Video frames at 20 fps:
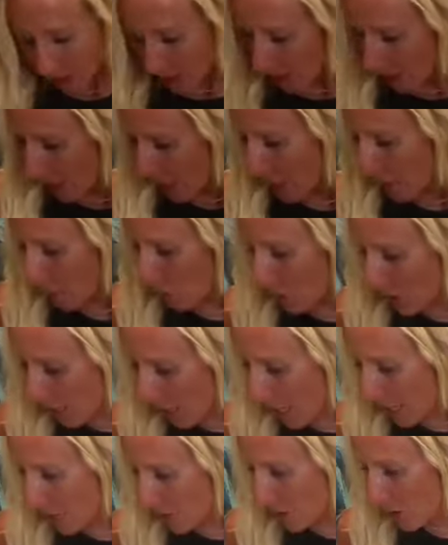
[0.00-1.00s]
I'm
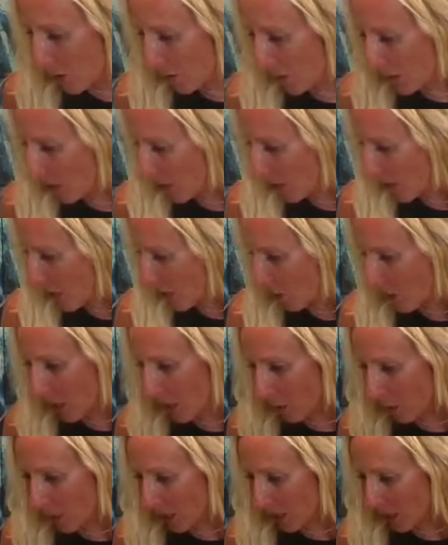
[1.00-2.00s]
glad you feel that way
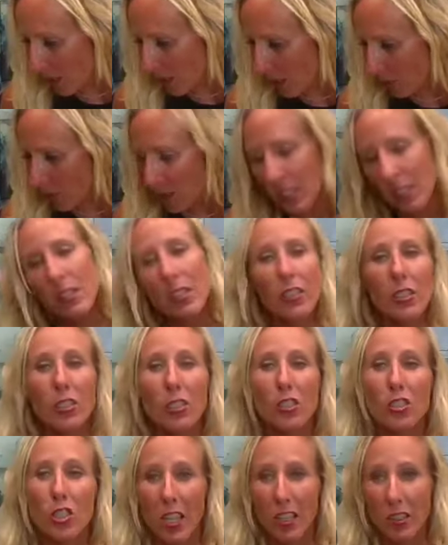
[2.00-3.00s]
because I'm guessing your
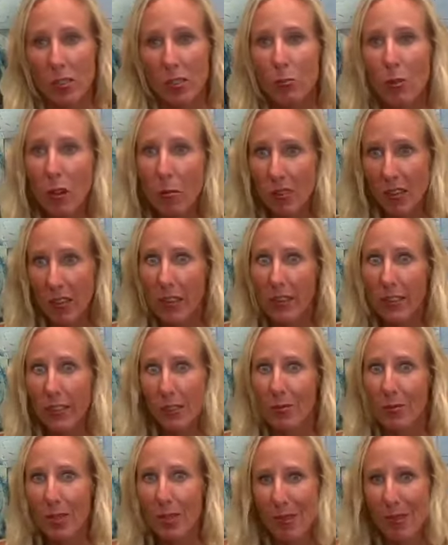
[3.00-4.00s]
chest probably has some
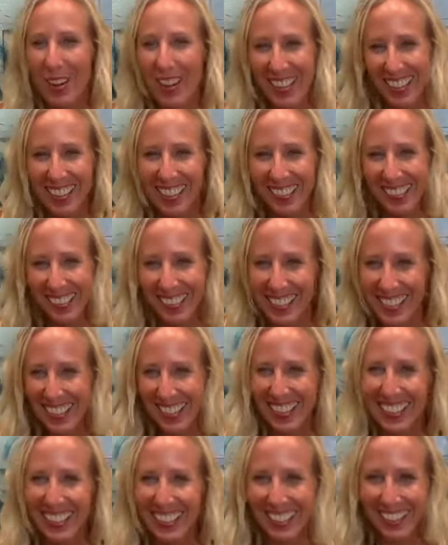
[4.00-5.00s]
sparkles
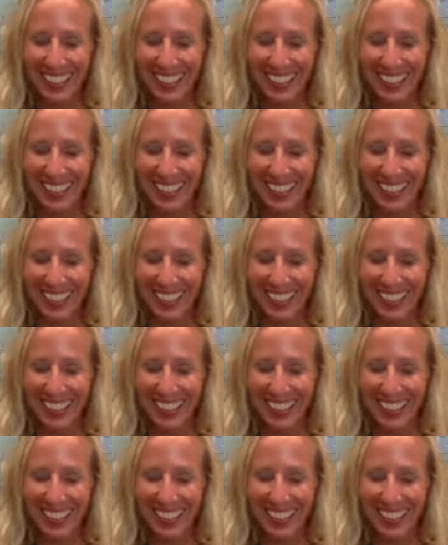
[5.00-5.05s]
in it.